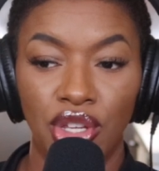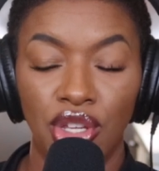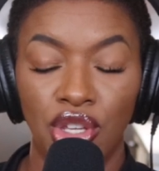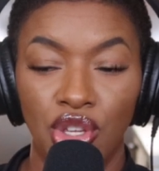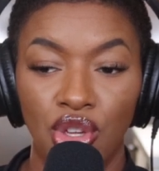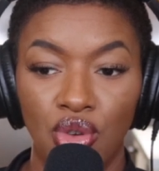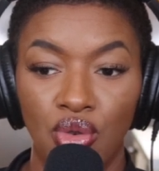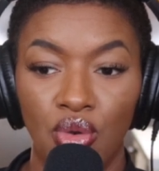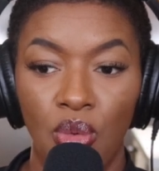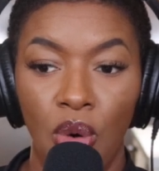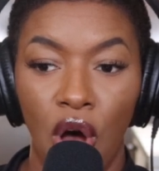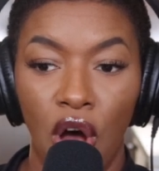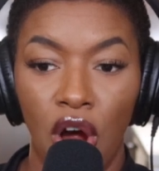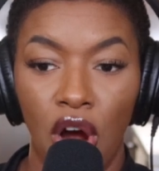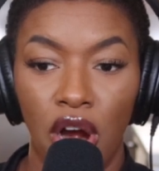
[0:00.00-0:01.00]
you
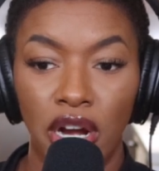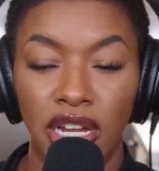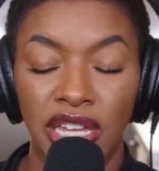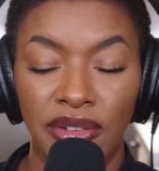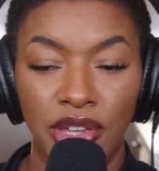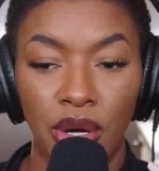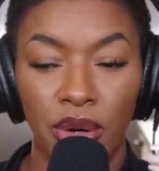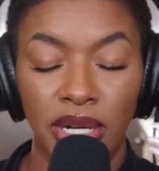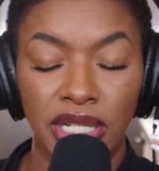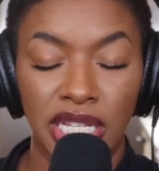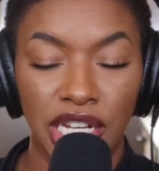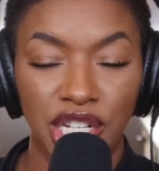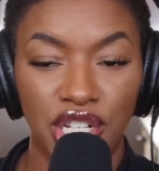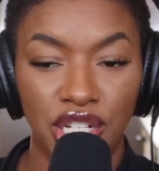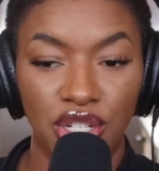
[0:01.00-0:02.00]
are giving your
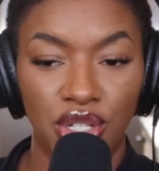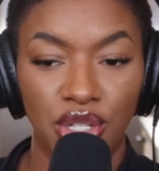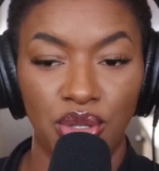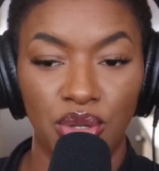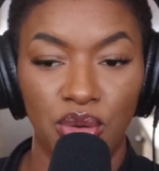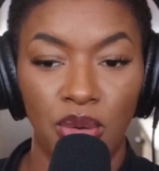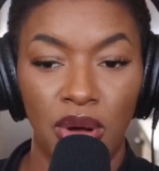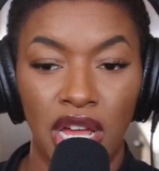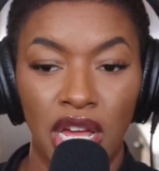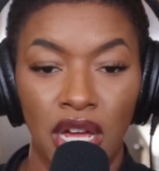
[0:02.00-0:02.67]
attention to